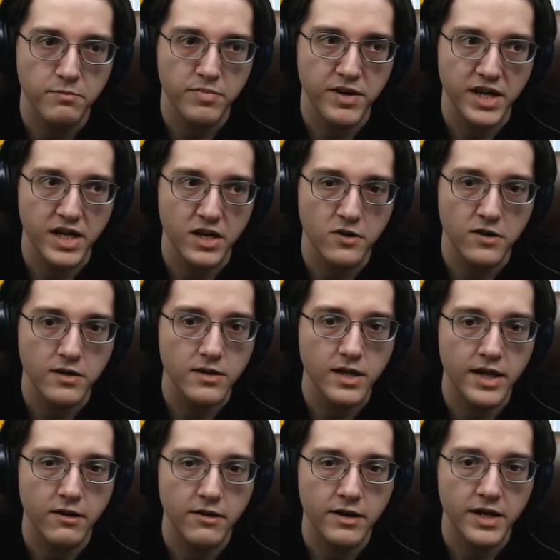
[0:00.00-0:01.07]
Big L
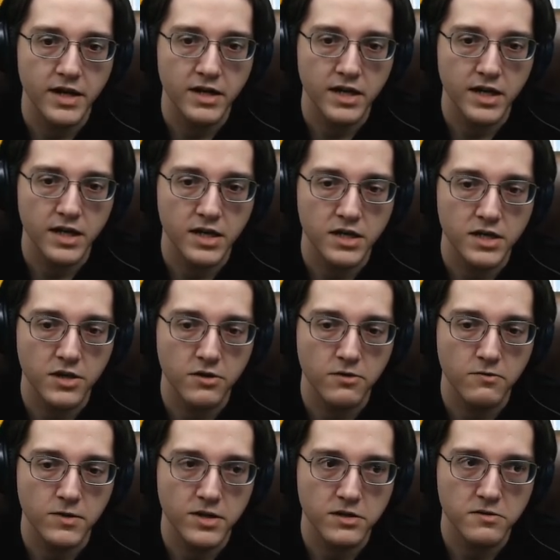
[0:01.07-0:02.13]
area and you
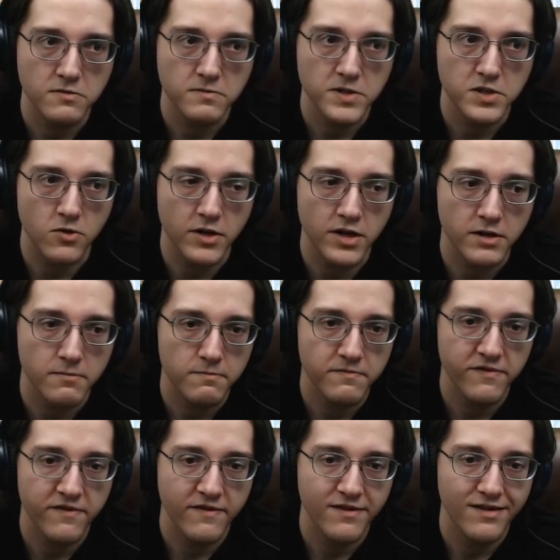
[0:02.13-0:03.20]
will store it.
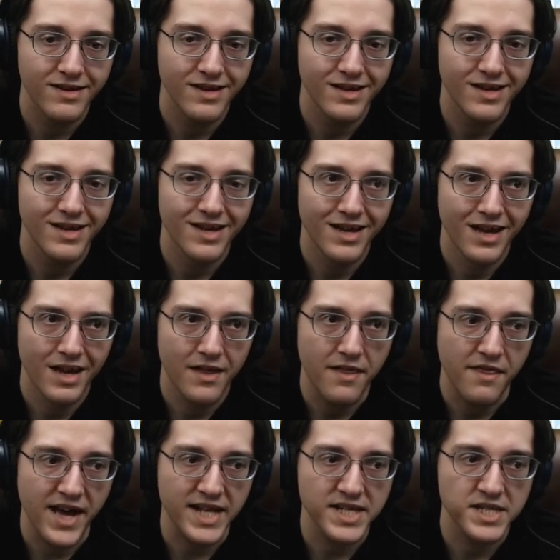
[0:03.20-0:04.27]

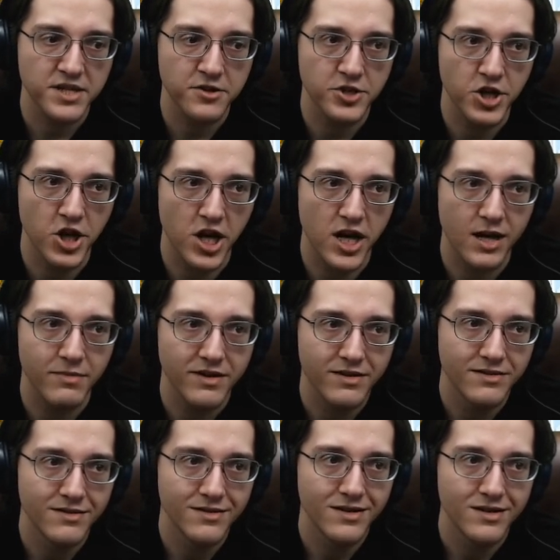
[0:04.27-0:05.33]
That's your job.
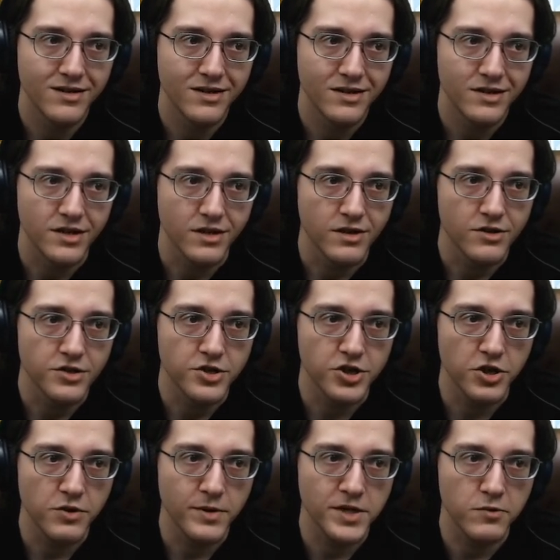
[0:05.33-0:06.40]

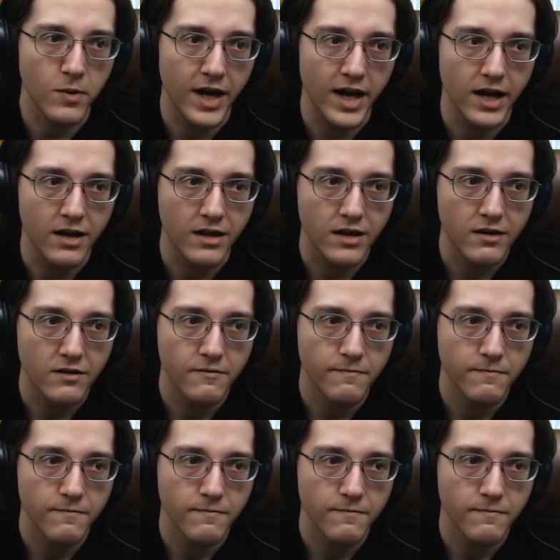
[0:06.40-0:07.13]
Do it well.